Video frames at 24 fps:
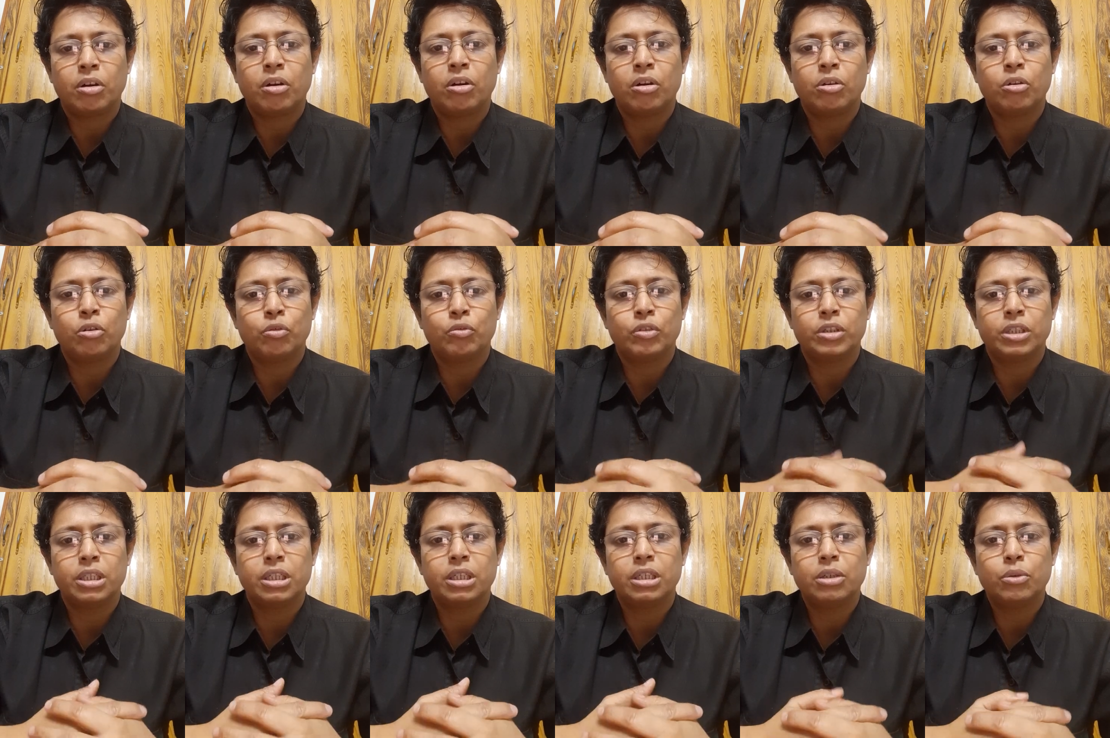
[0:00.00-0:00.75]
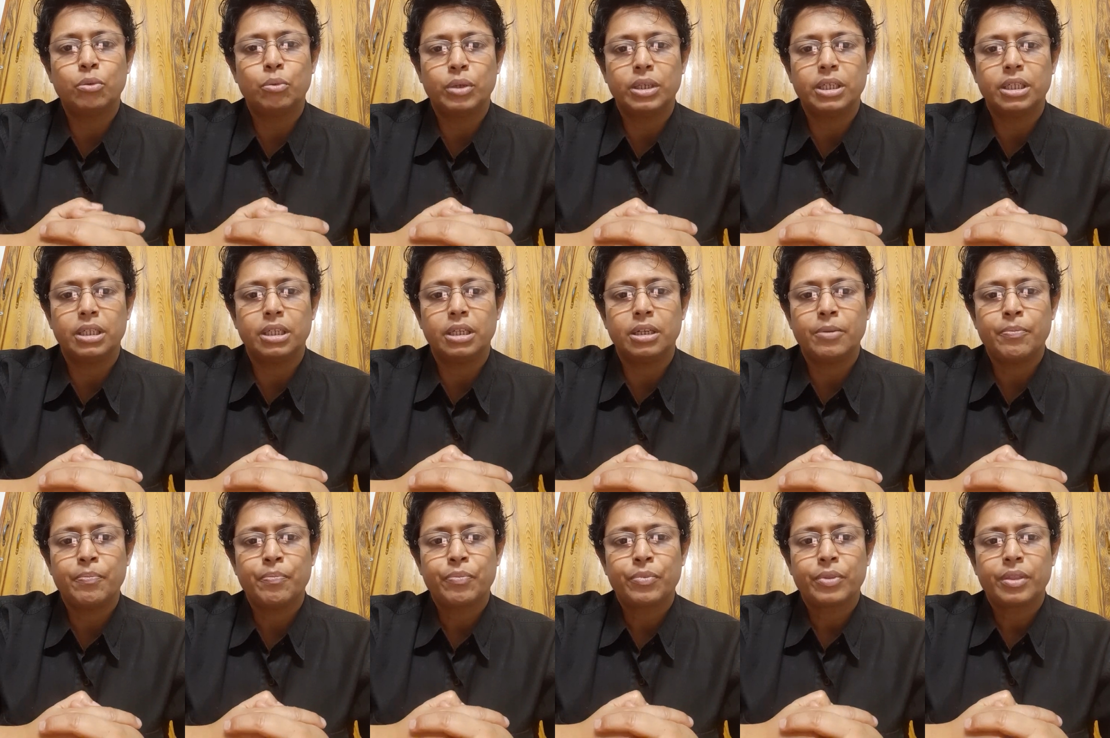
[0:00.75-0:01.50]
all over the world.
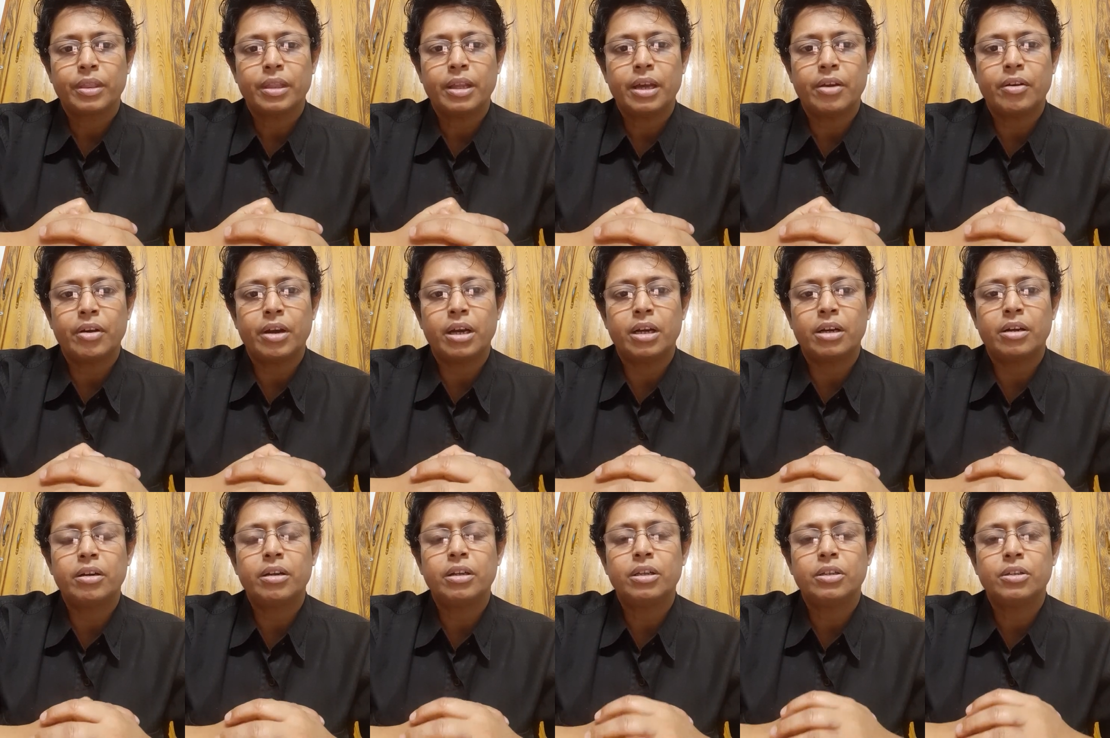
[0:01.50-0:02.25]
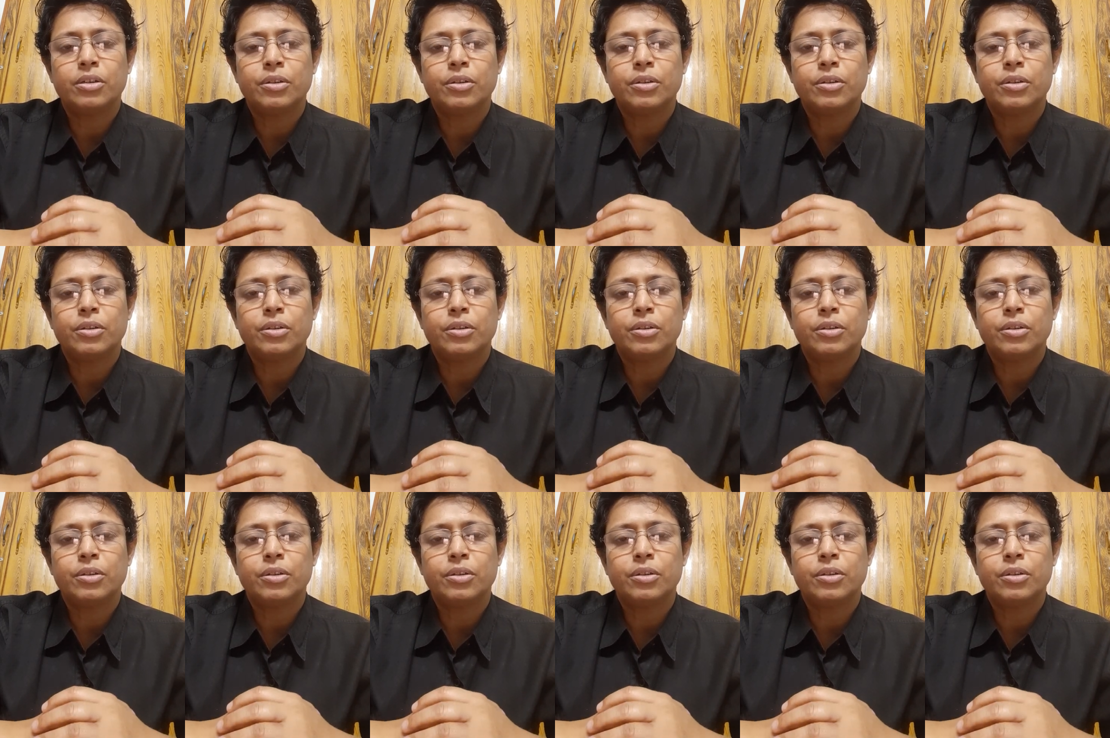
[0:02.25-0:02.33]
There are